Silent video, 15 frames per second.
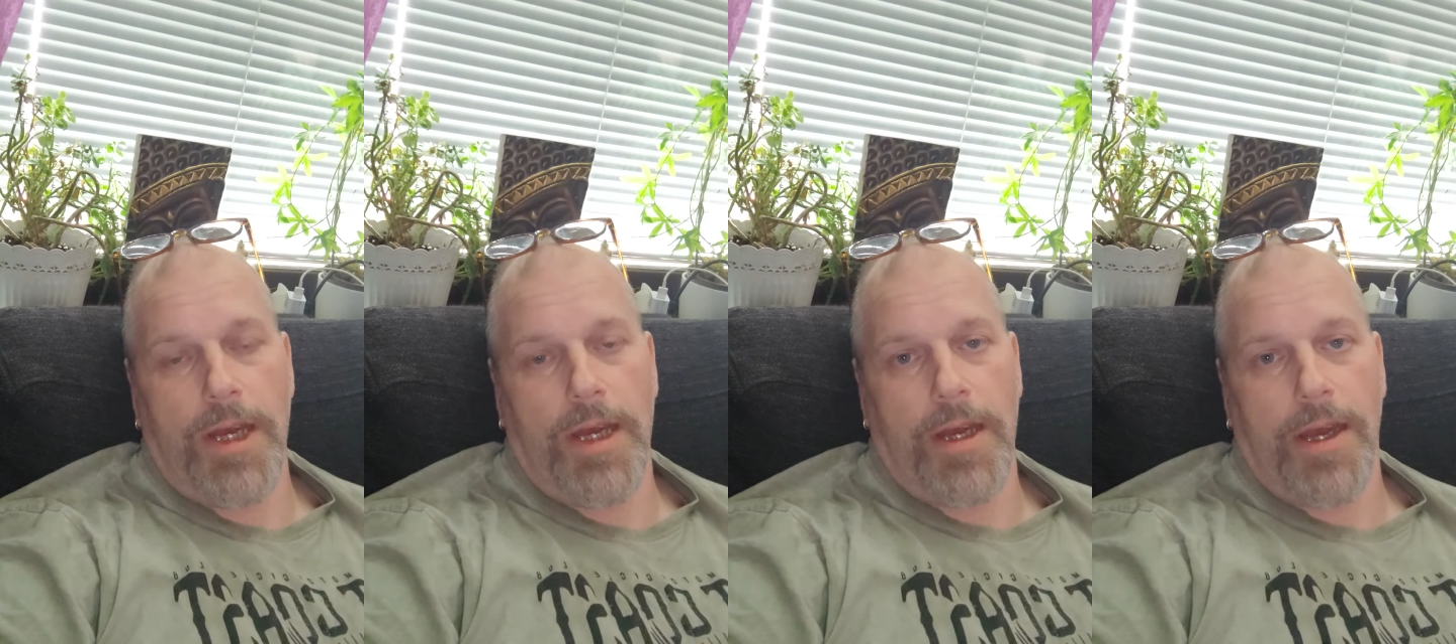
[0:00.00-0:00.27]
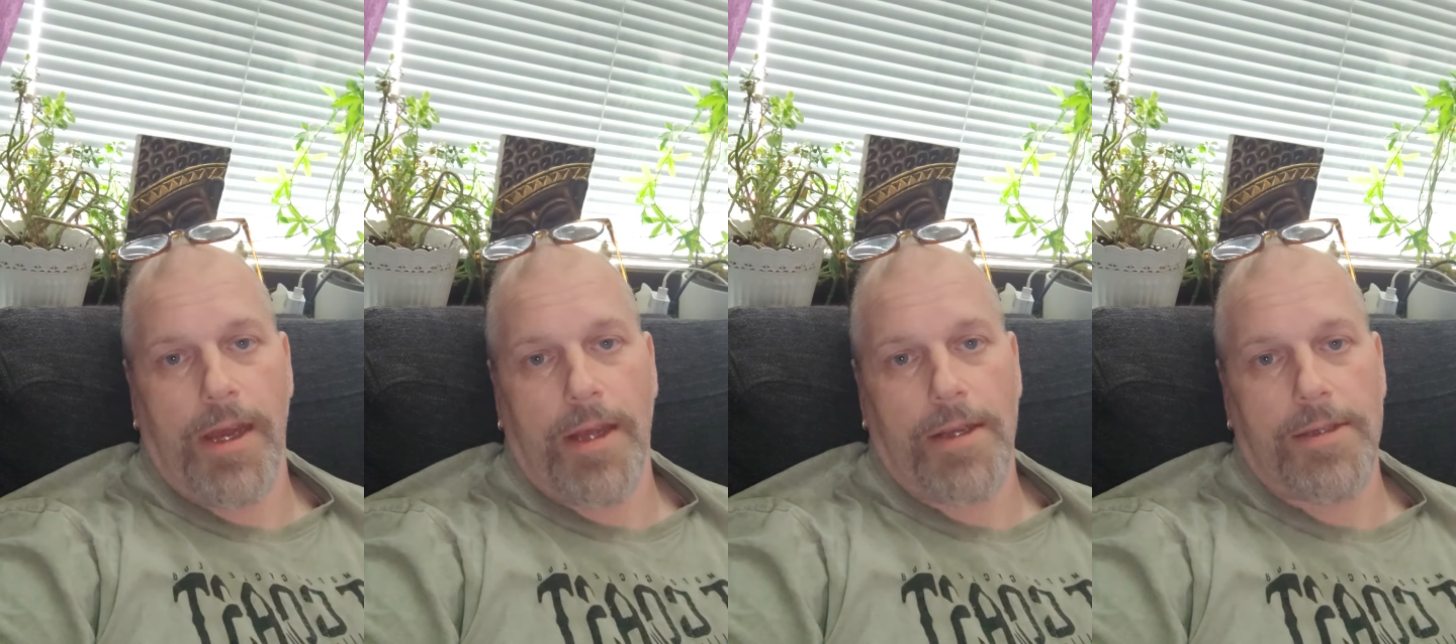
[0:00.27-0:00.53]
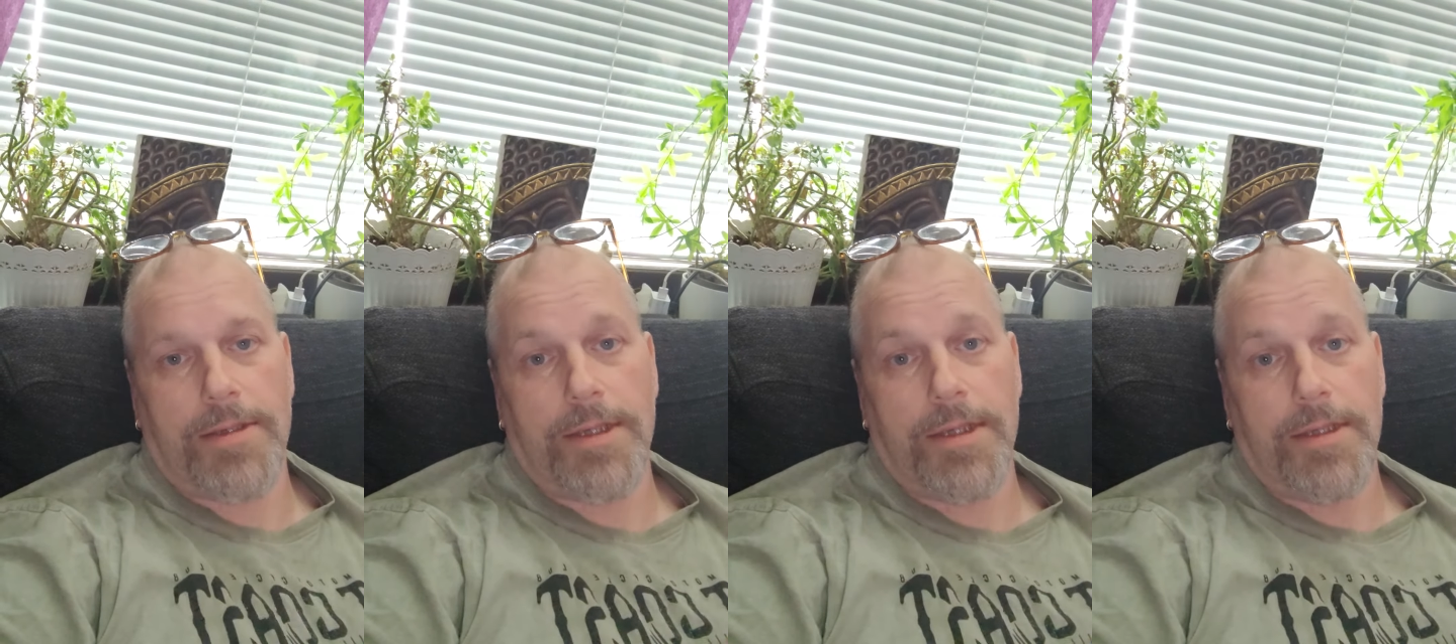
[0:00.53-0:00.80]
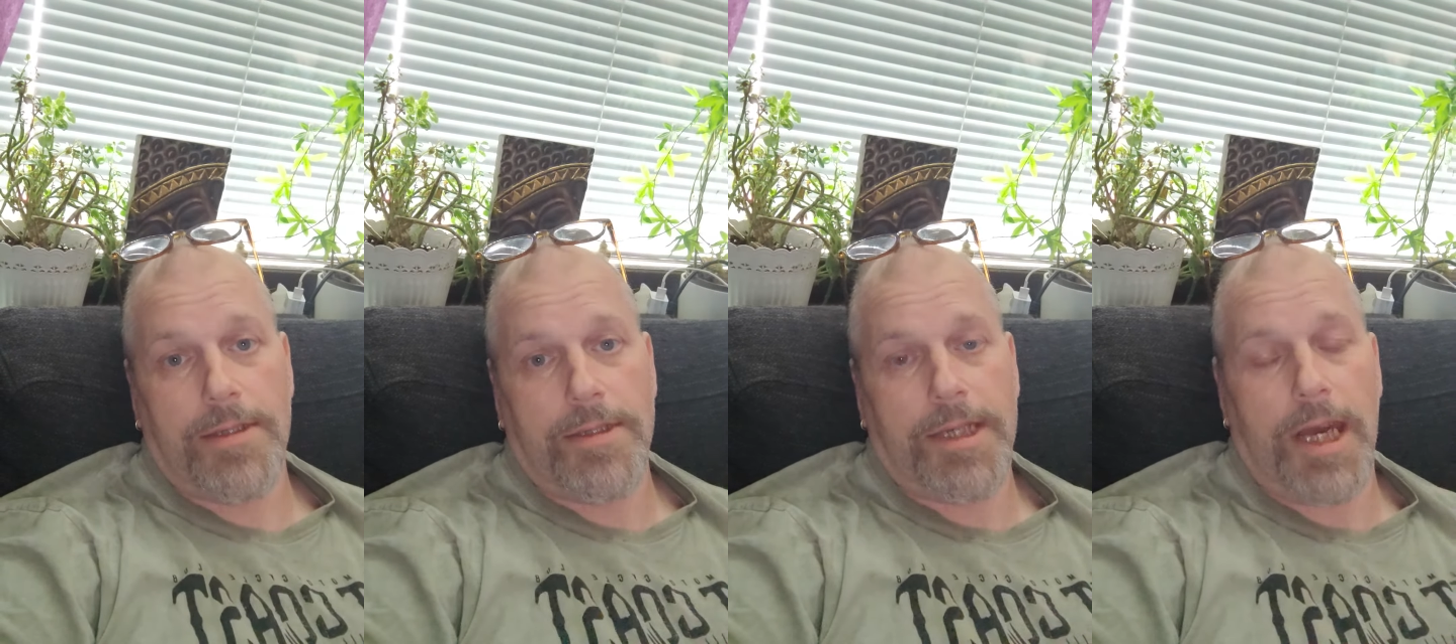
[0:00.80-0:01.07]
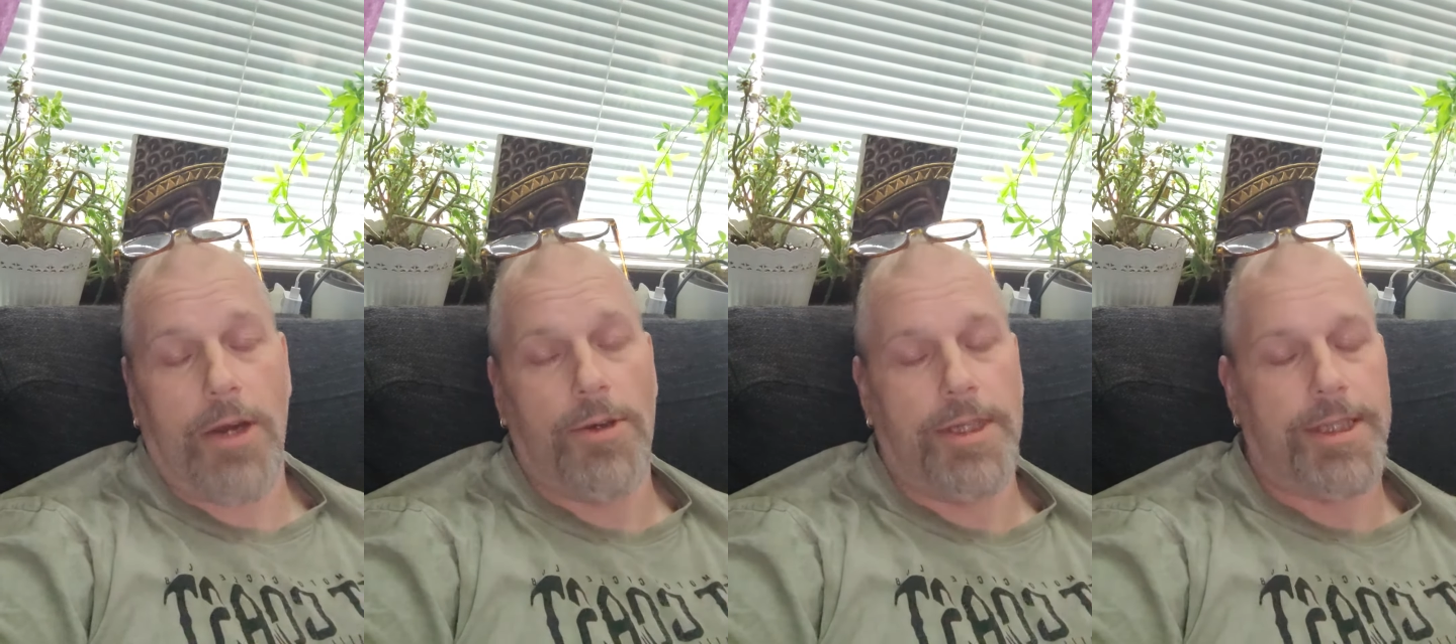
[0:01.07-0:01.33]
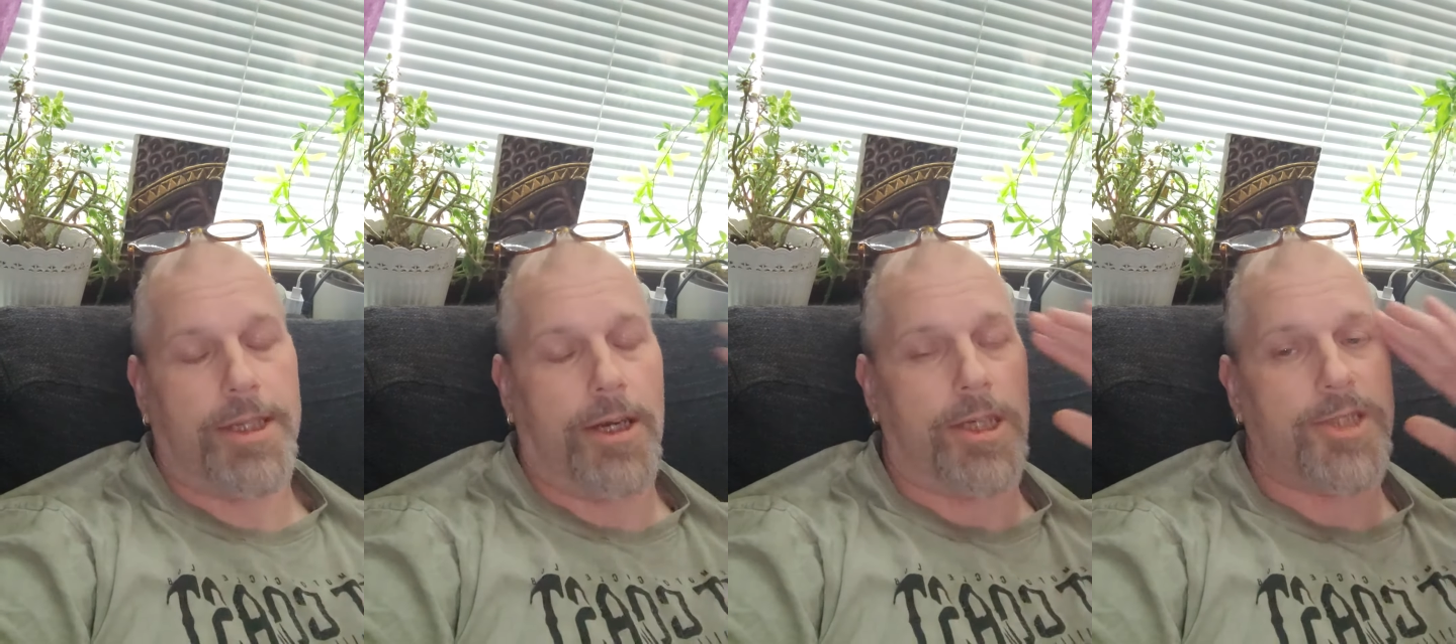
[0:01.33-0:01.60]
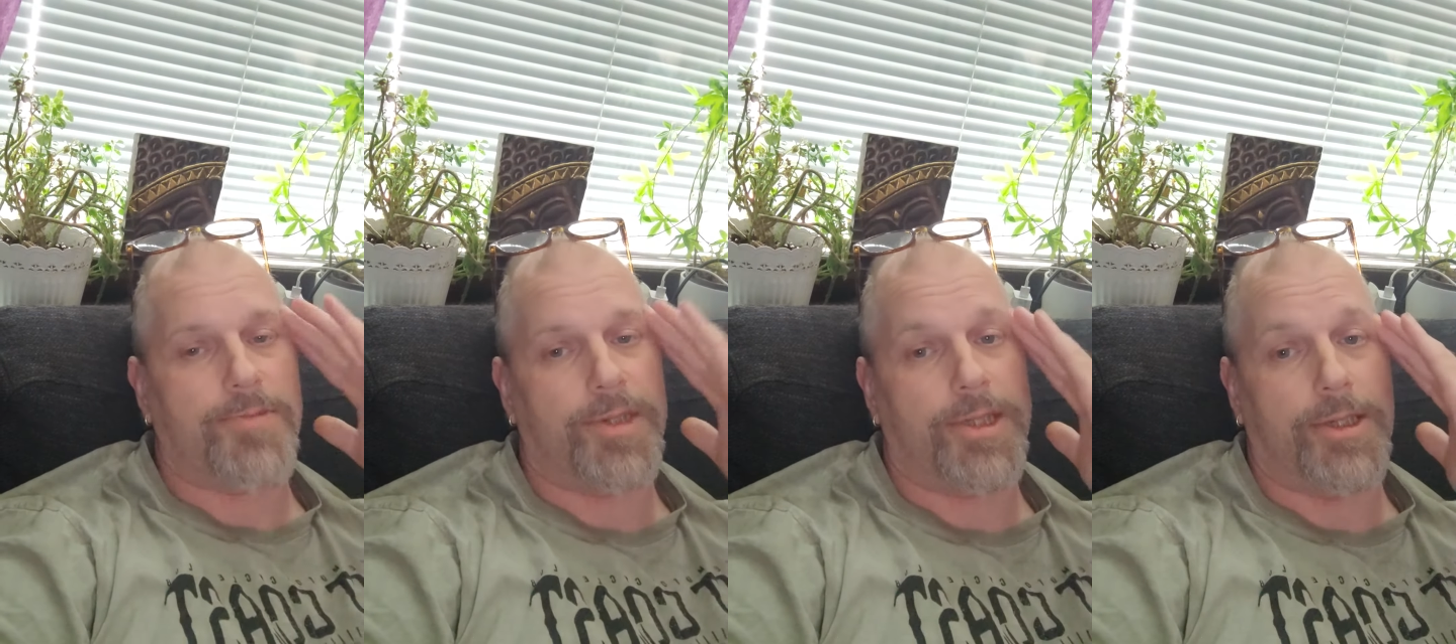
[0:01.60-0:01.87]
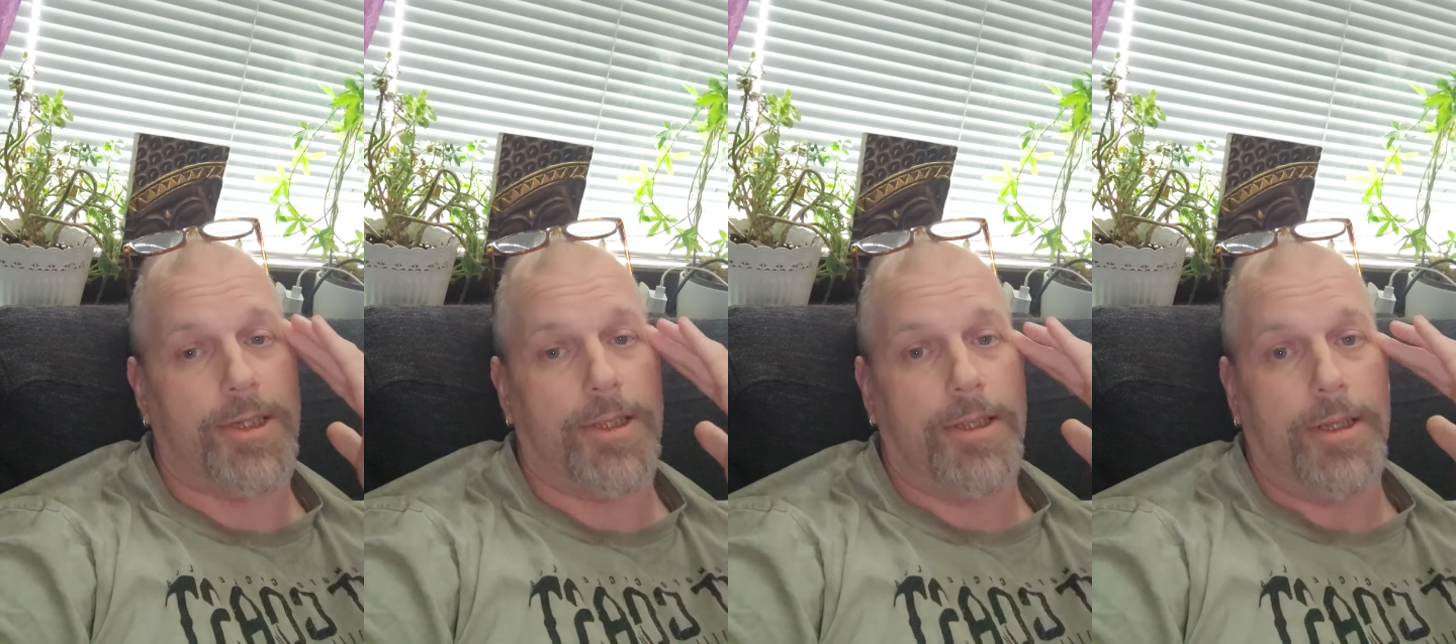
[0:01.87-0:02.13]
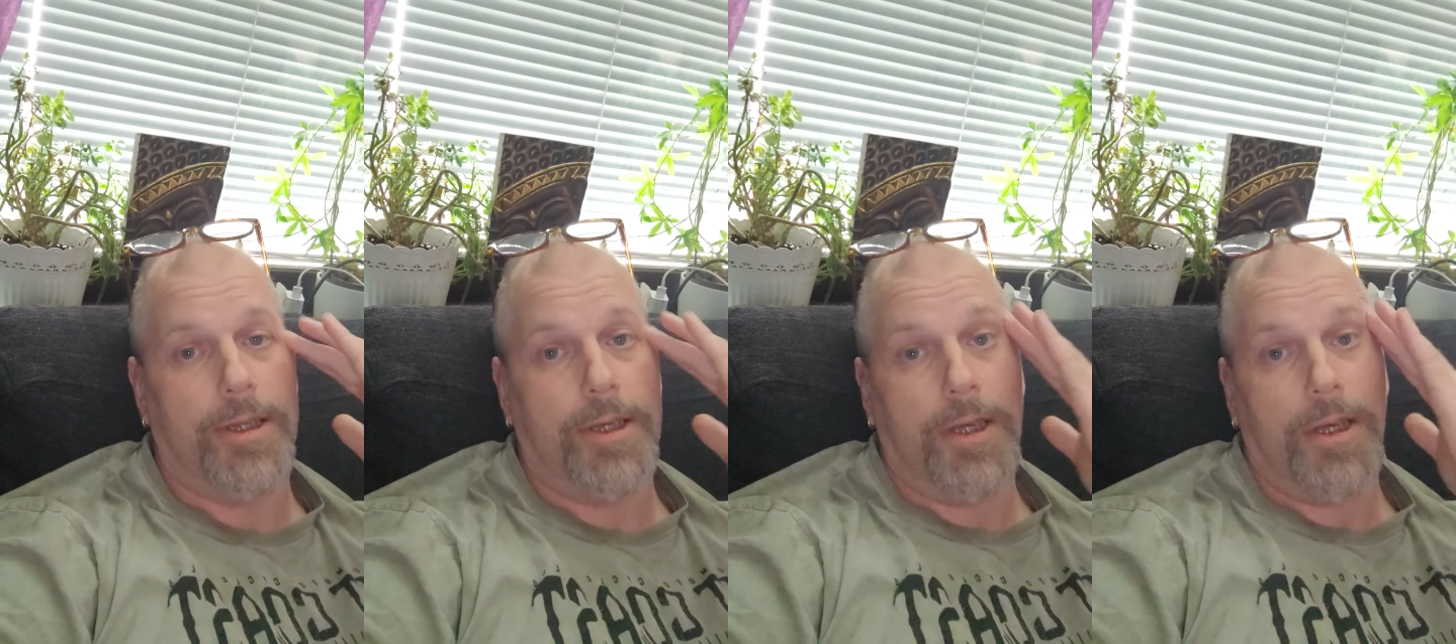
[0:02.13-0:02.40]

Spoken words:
and down at the hospital